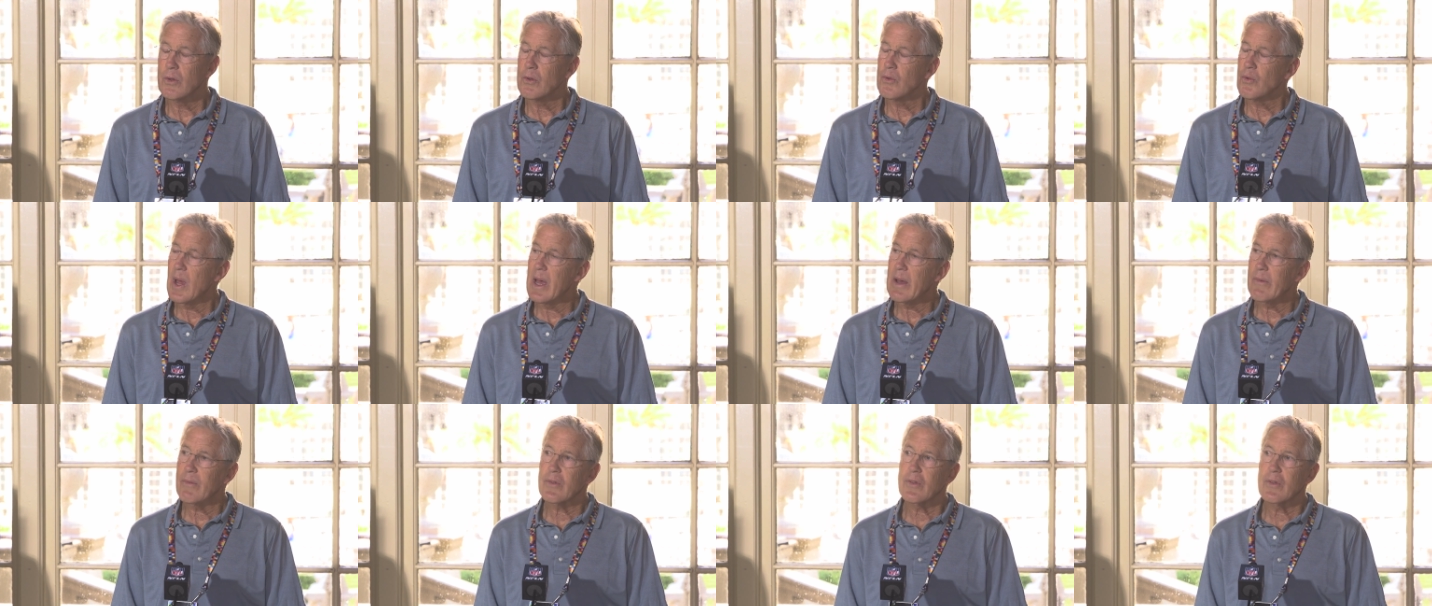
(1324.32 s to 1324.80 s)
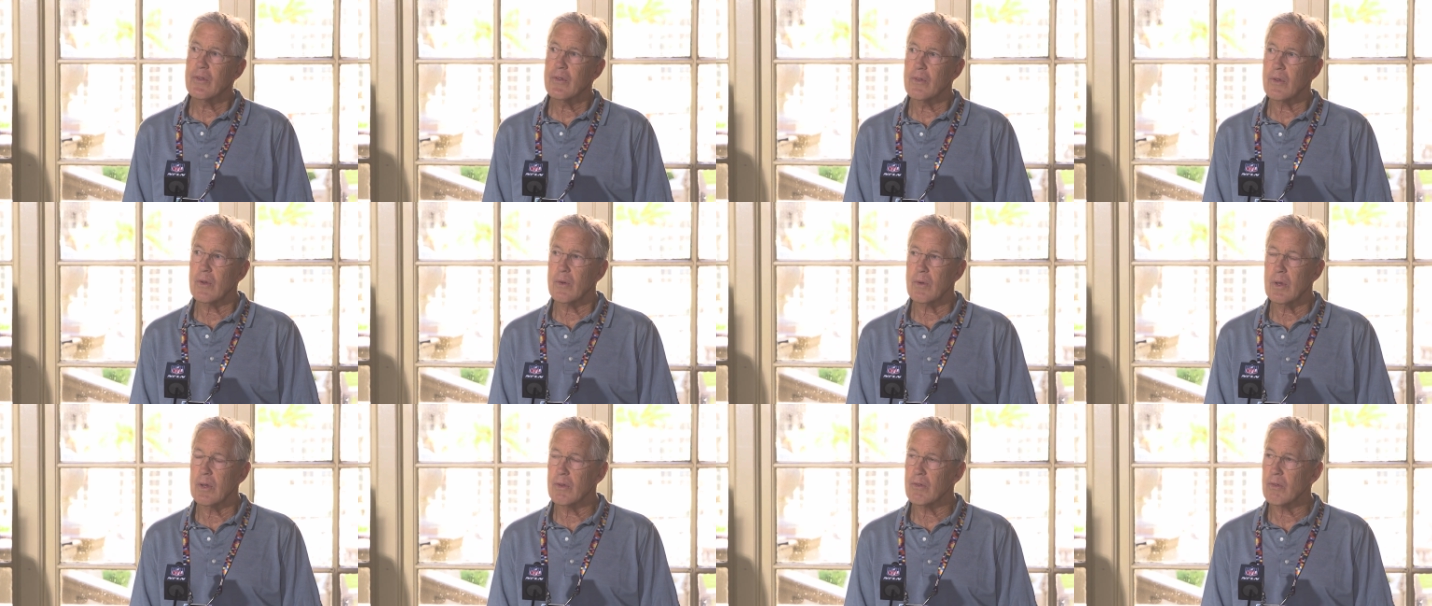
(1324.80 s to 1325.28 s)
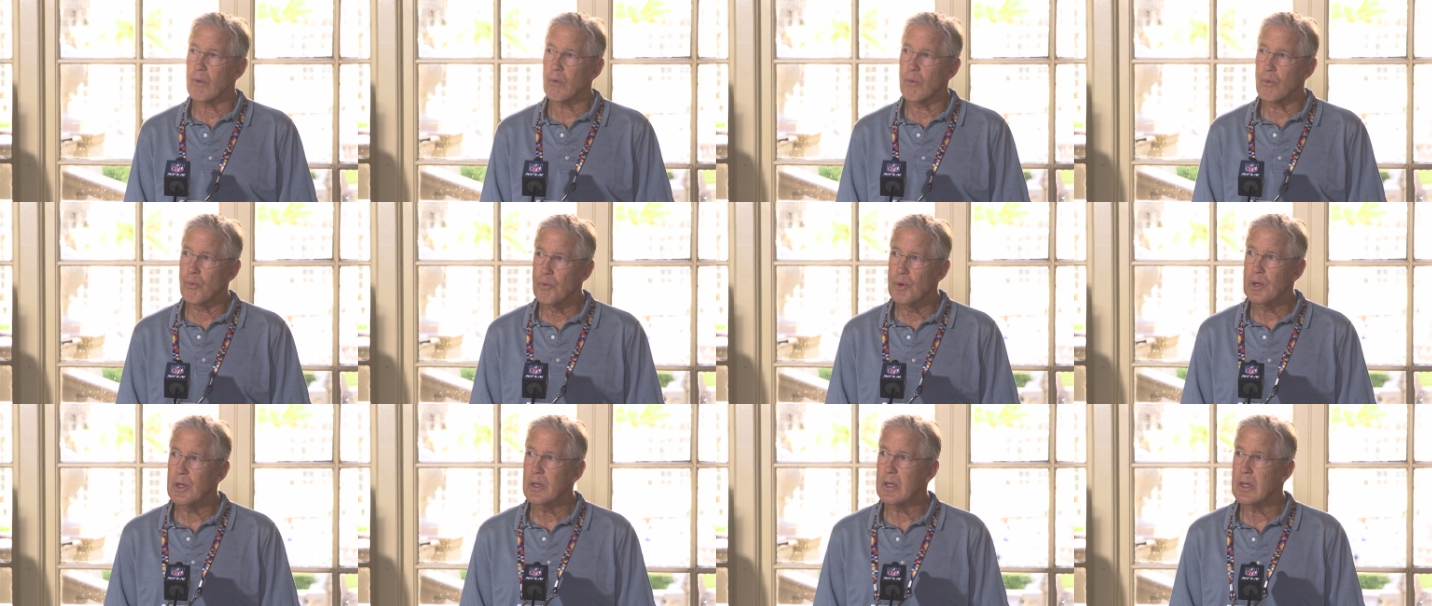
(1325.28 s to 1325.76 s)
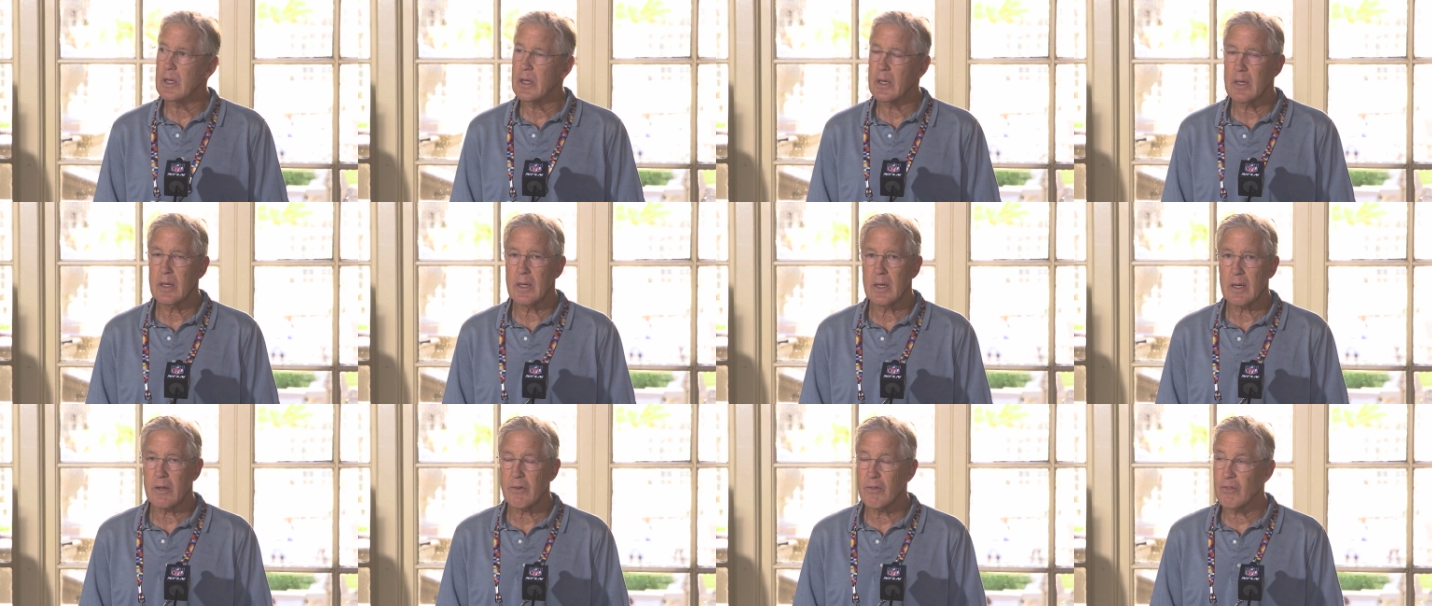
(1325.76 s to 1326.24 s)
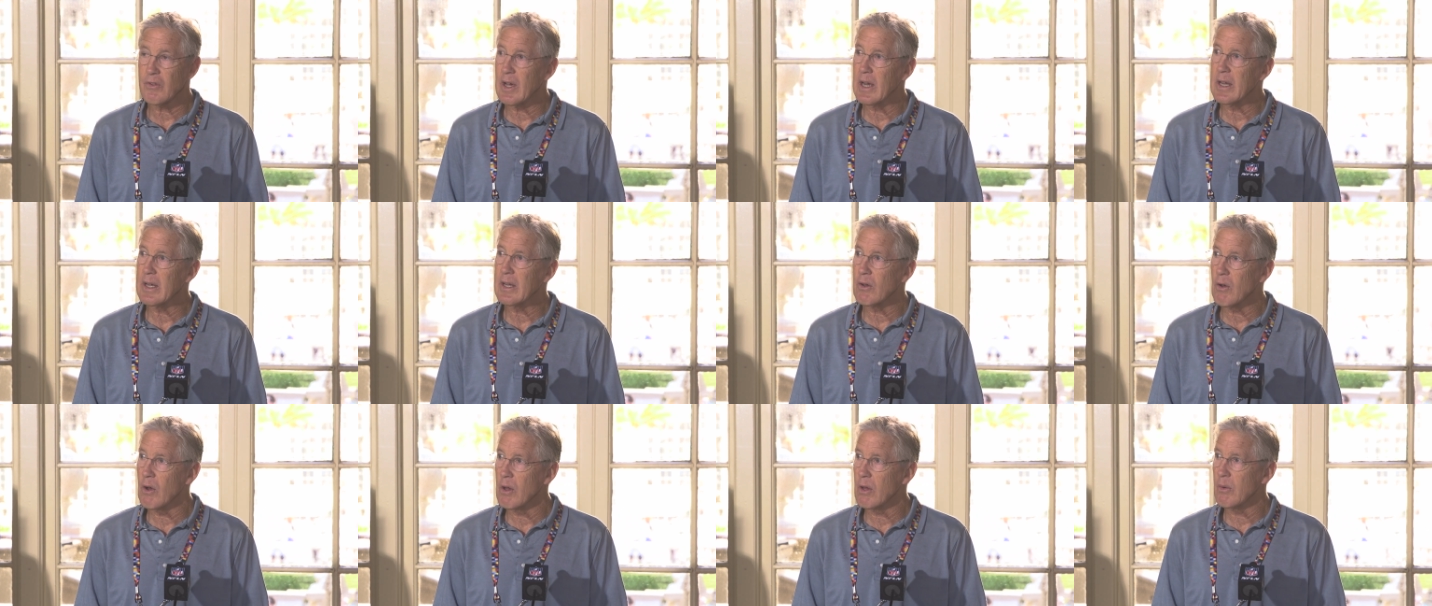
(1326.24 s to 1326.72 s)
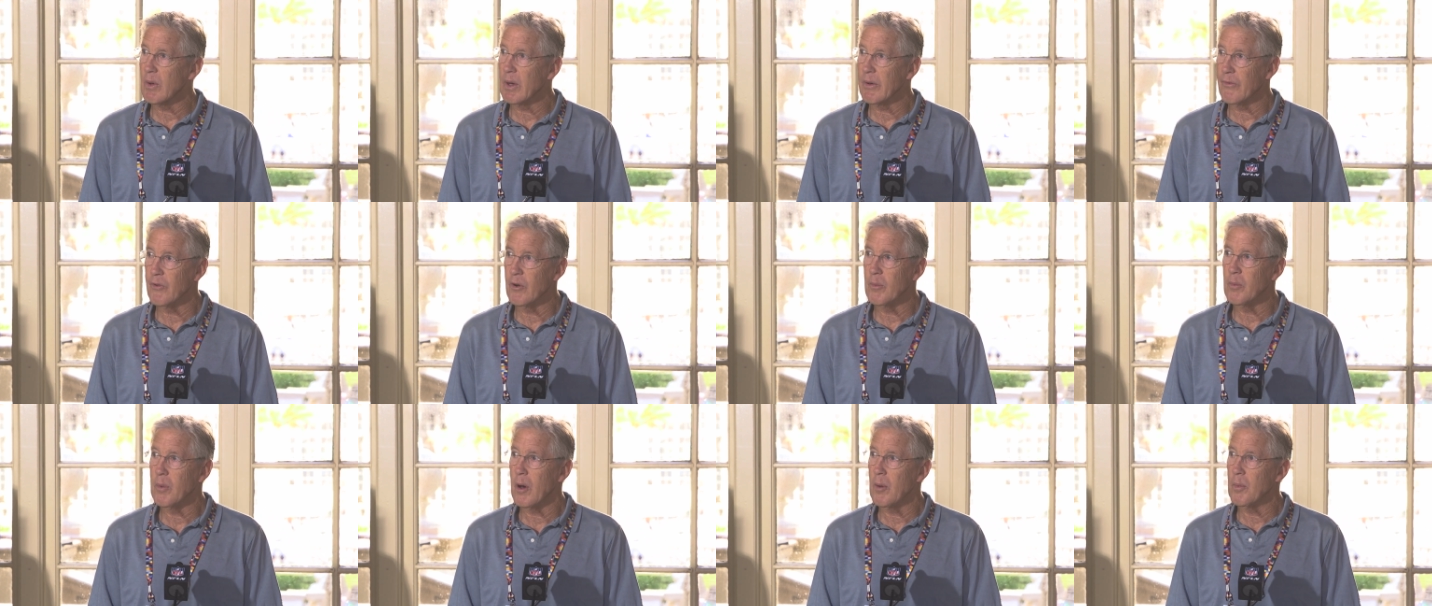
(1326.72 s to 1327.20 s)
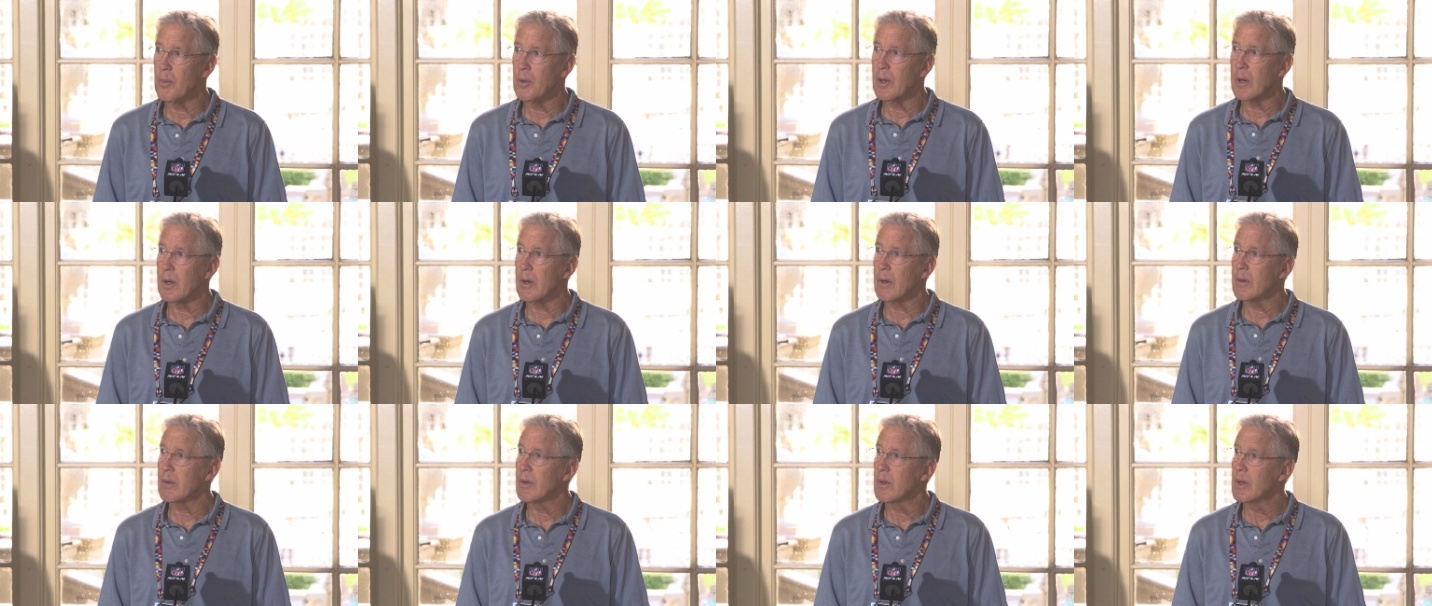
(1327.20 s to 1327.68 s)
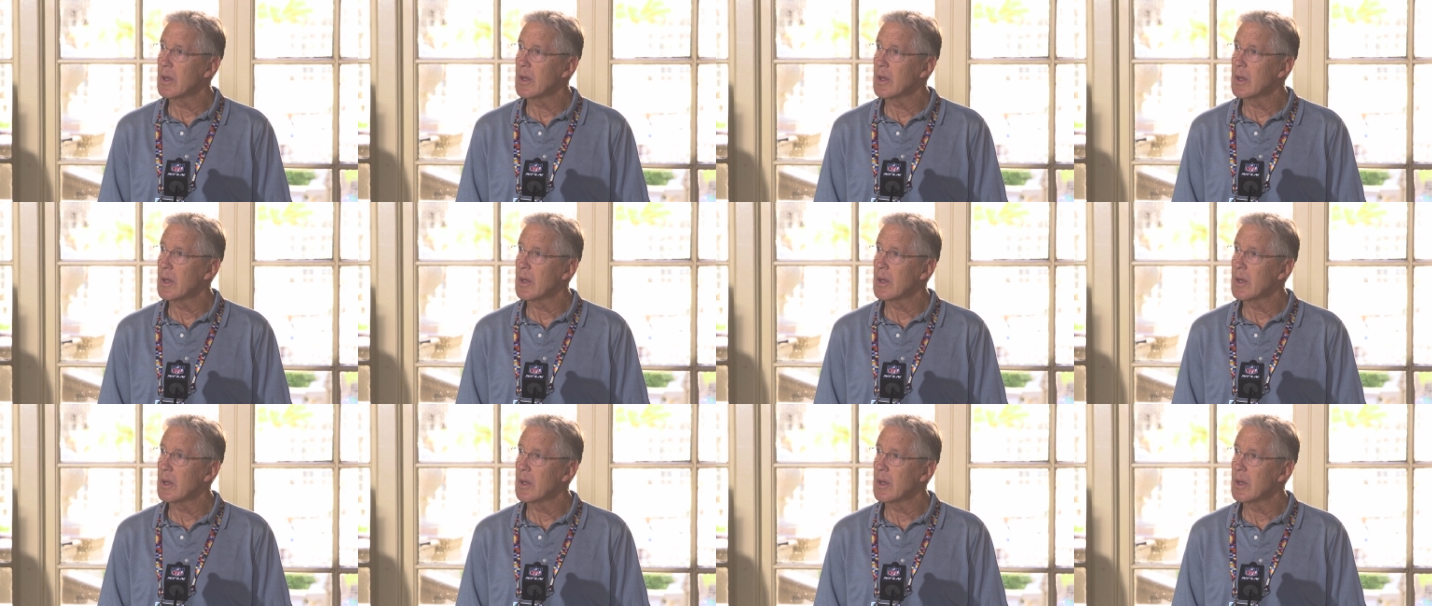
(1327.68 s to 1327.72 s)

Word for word: Travis is a, is a really exciting all around football player.